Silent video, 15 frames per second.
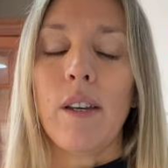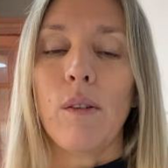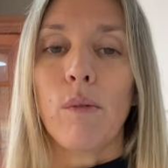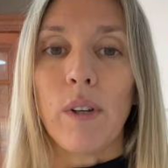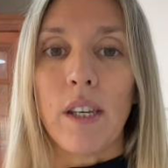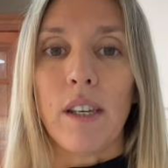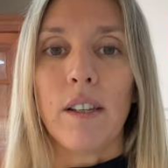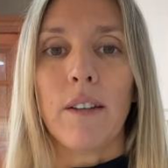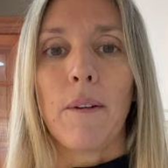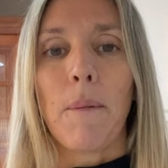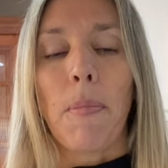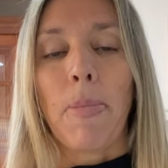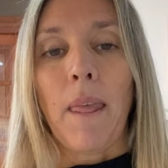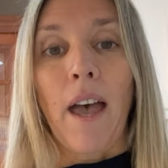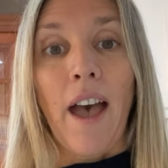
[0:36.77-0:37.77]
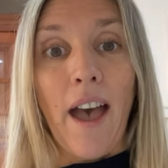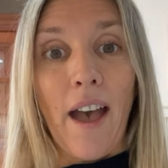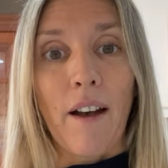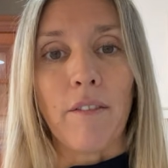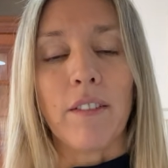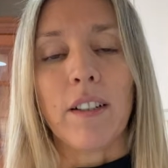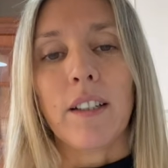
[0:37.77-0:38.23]
we
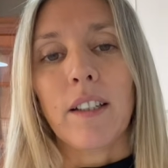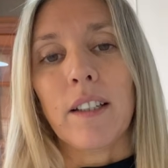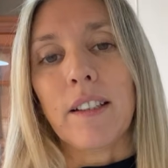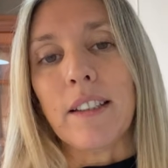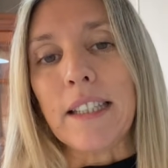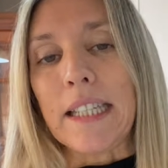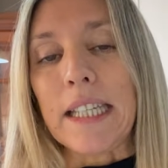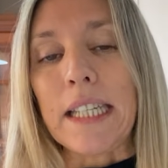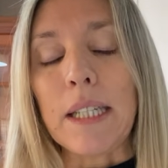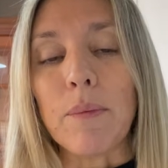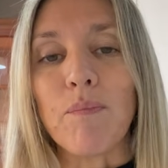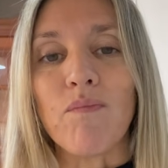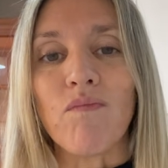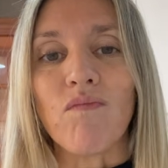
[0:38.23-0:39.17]
have the